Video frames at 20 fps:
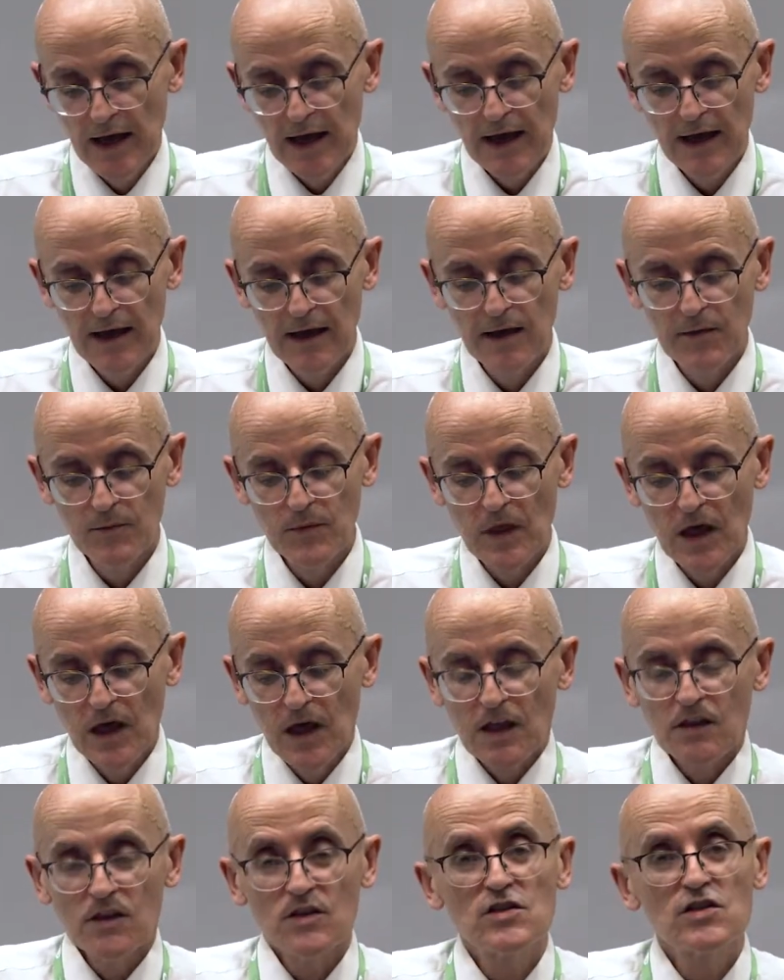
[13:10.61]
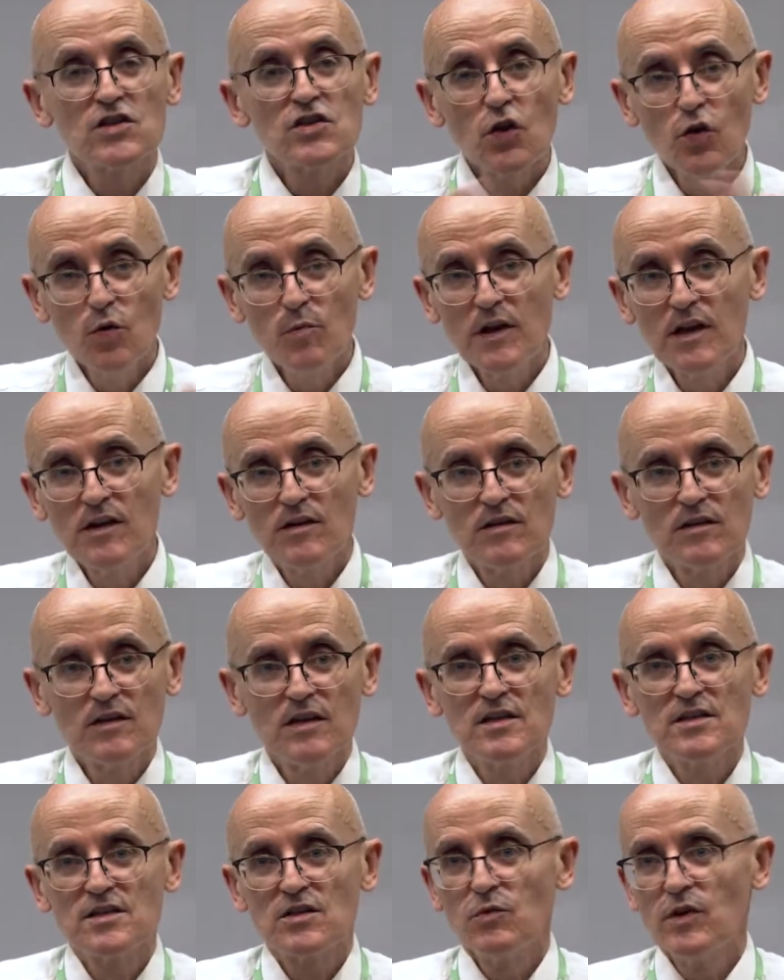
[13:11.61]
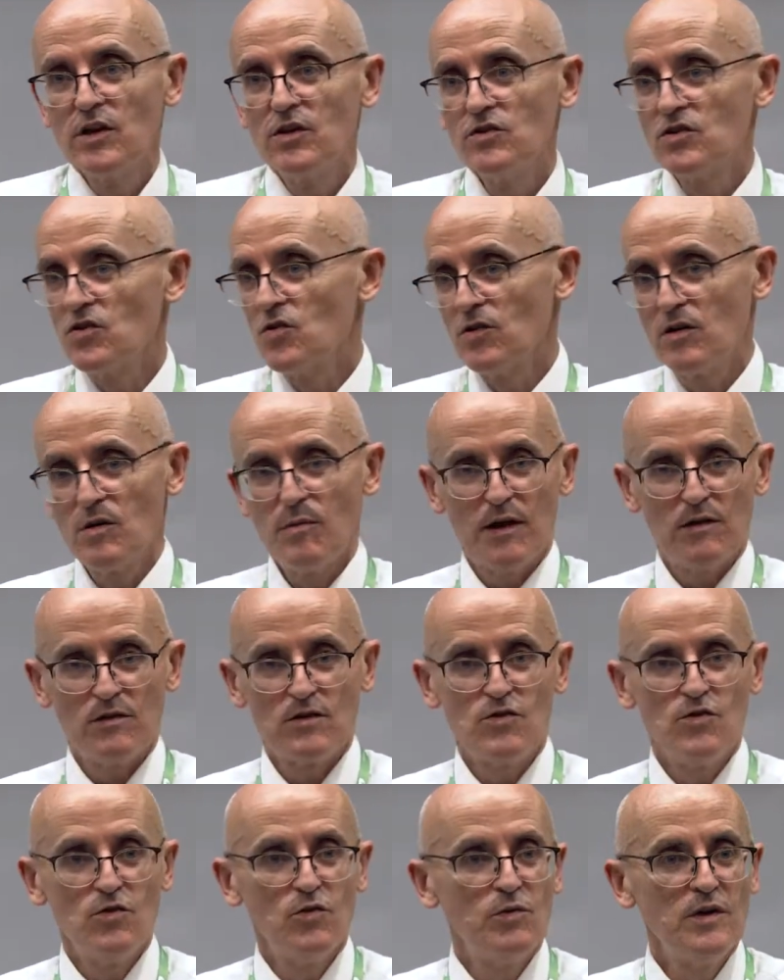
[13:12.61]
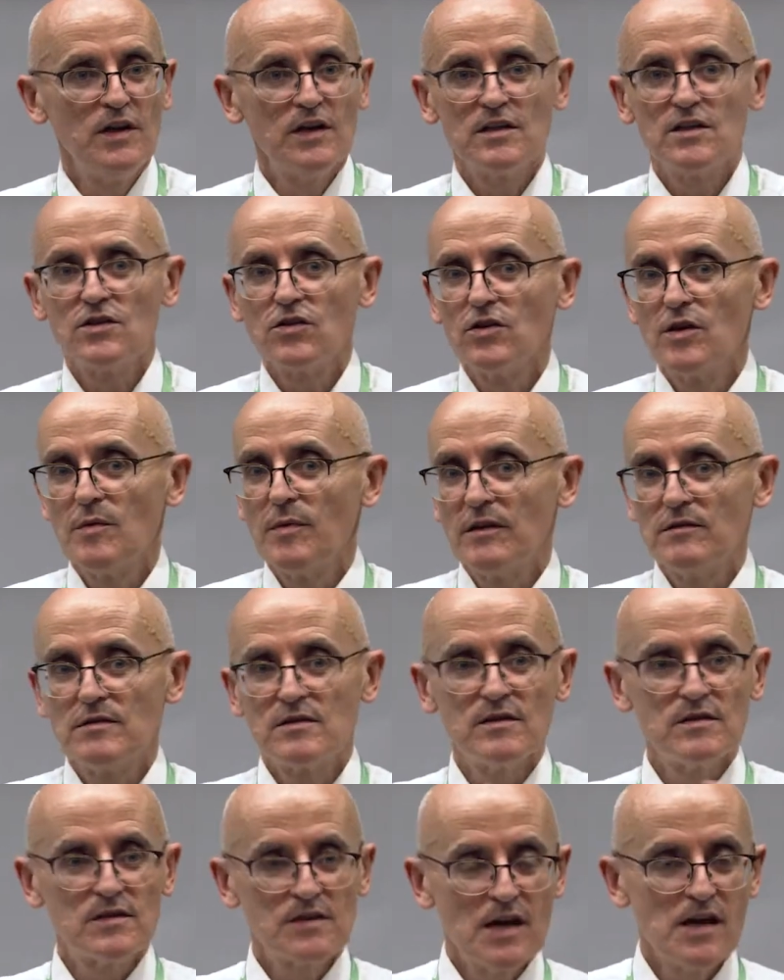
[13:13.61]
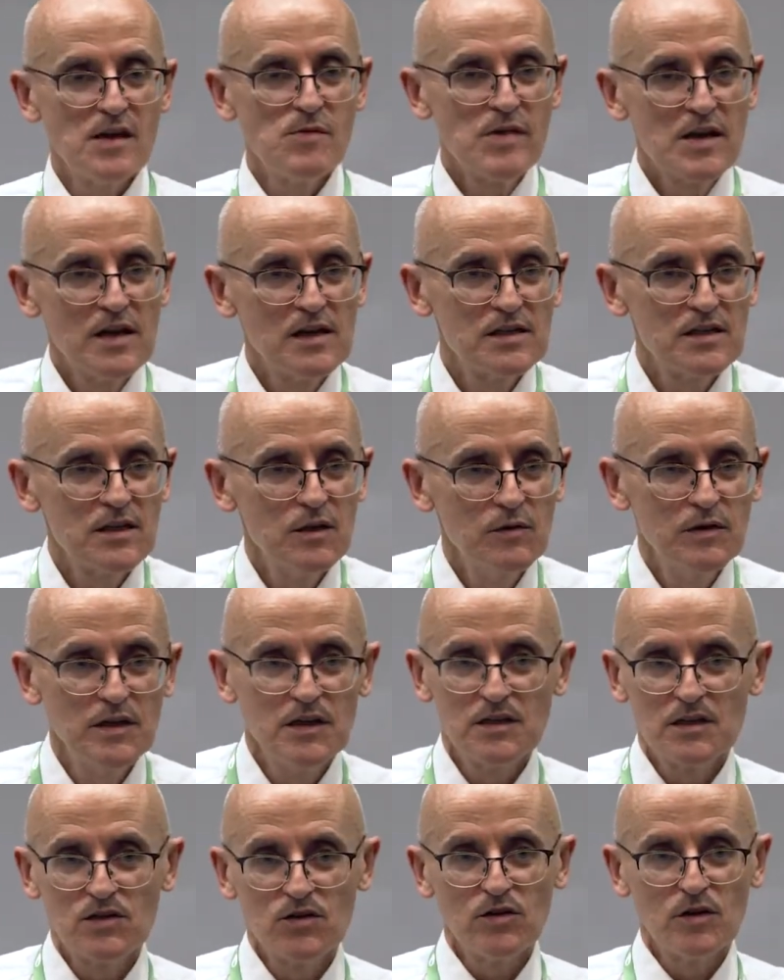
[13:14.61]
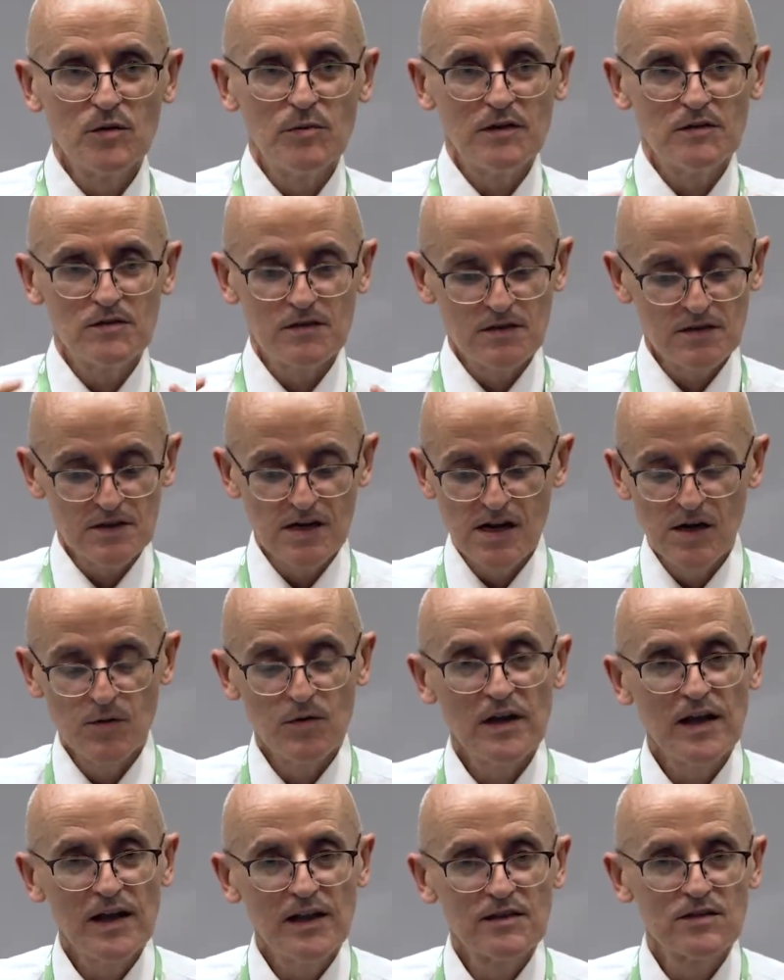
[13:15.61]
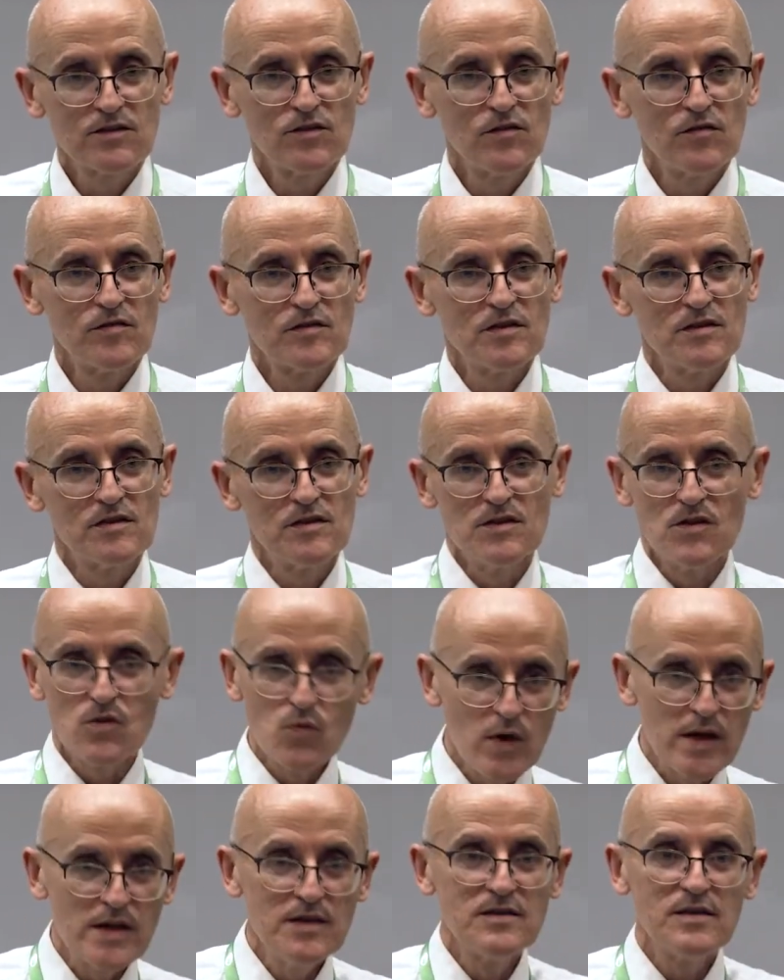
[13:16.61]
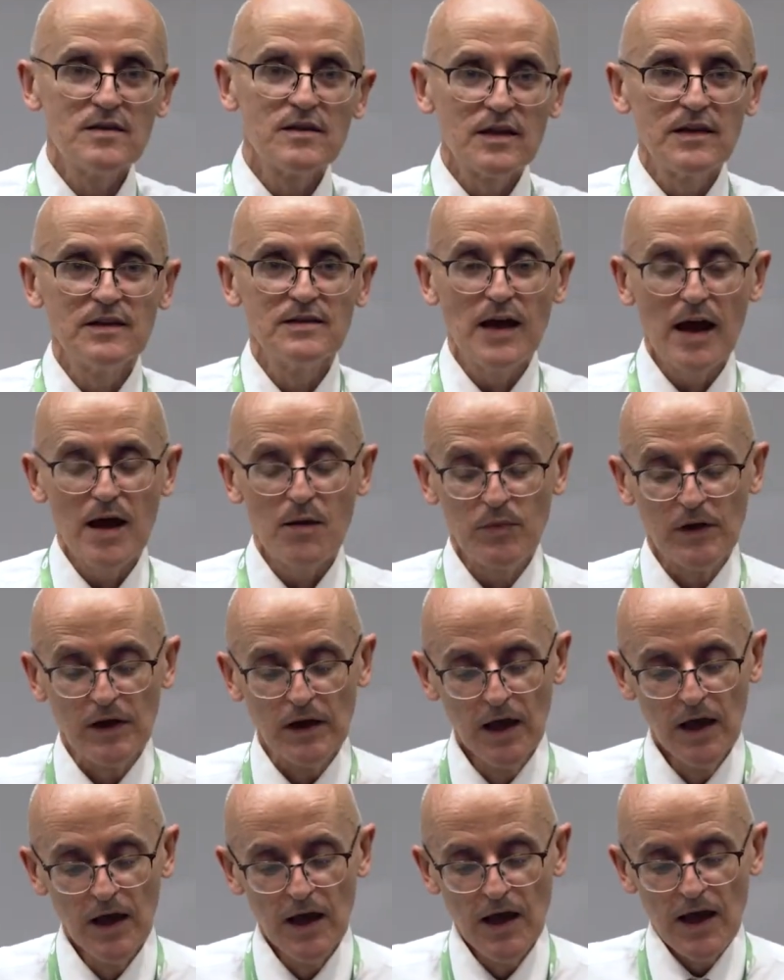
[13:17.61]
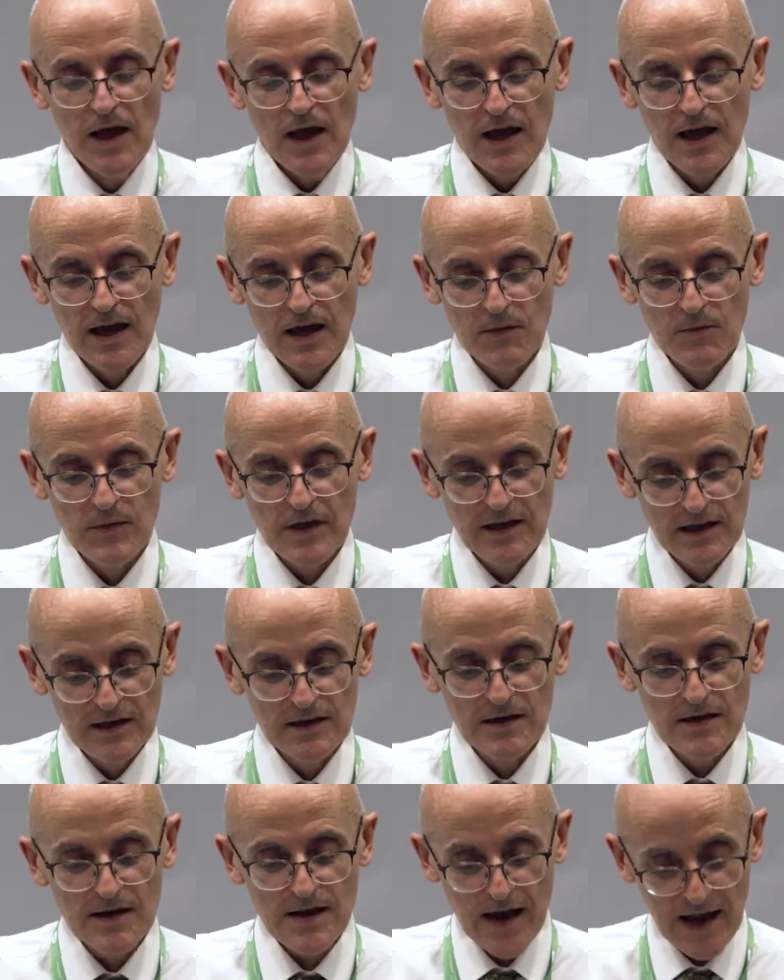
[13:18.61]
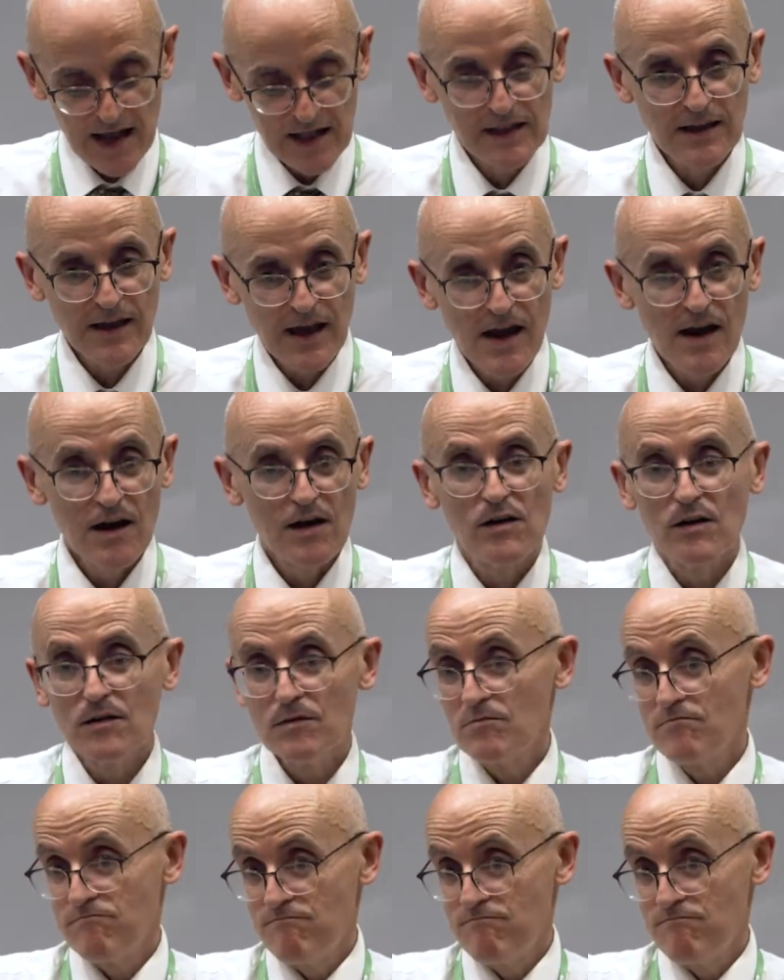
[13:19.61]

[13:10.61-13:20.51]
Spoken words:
There's so many other things that we could talk about. We need to talk about sustainability. We need to talk about sustainable health services and the ways that things happen in healthcare.